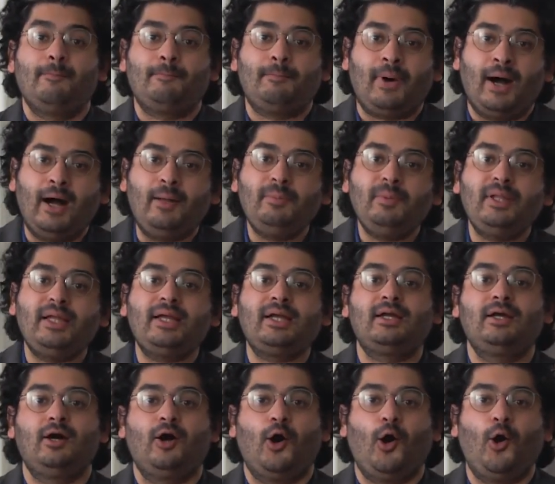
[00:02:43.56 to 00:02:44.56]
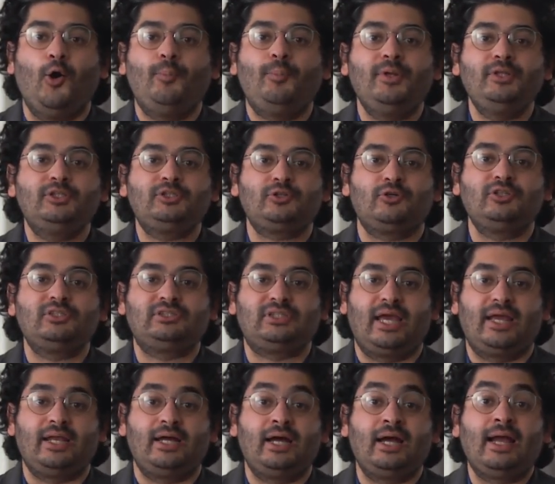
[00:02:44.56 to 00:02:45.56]
Public, open source
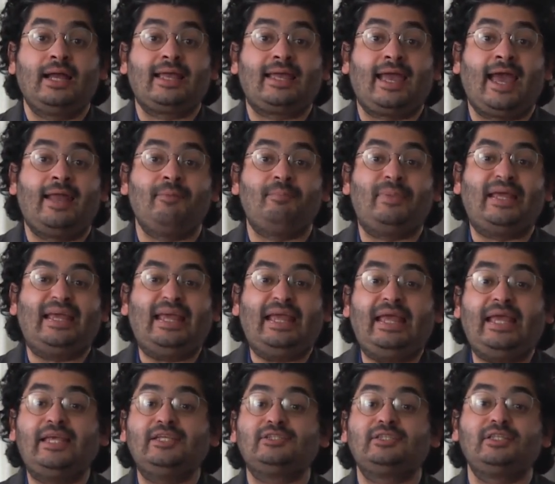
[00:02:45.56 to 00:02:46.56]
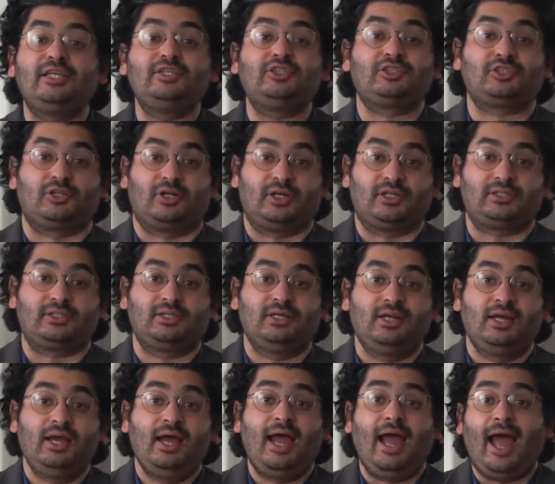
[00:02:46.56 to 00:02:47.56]
data can be easily searched,
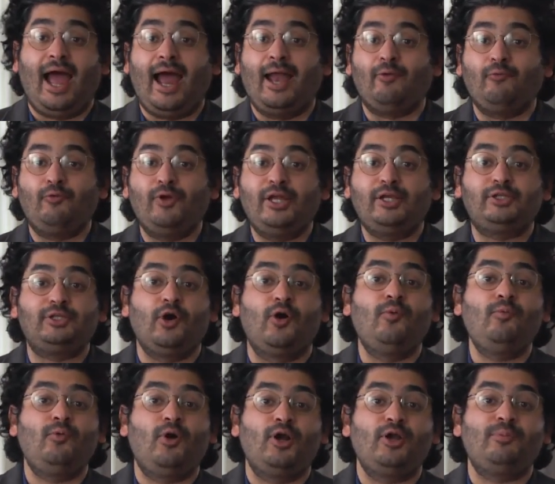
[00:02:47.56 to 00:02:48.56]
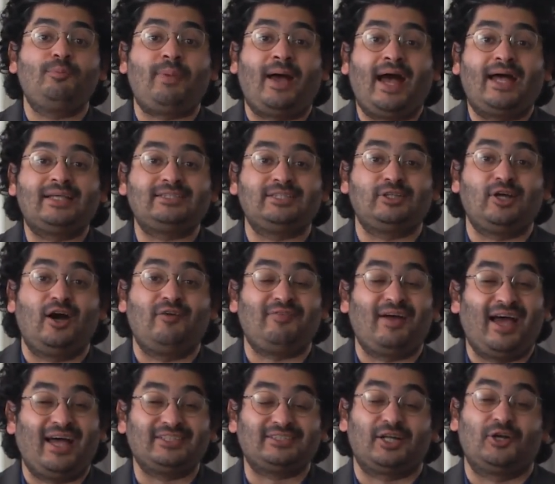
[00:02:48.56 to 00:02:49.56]
and we don't want to pass it off
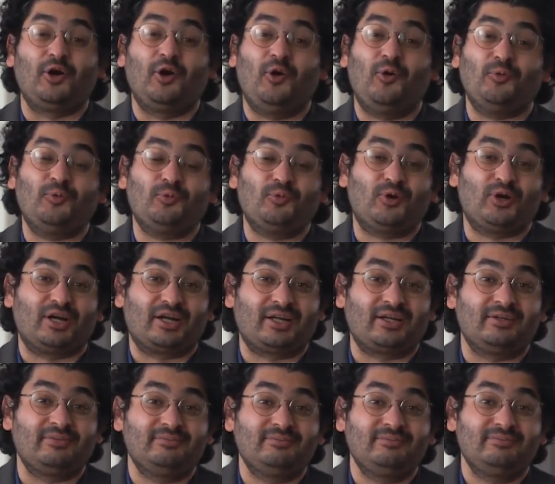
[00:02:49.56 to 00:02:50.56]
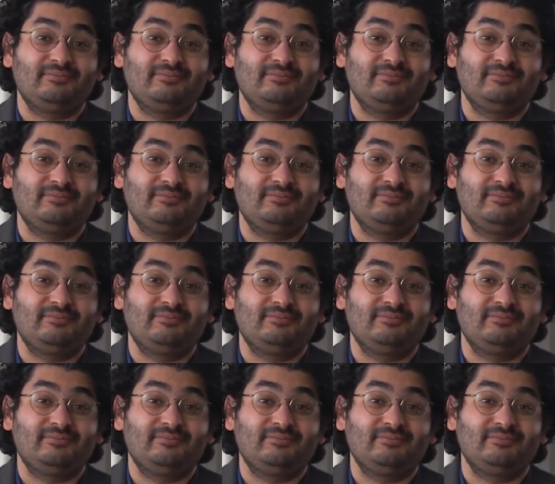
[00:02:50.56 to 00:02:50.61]
as our own work.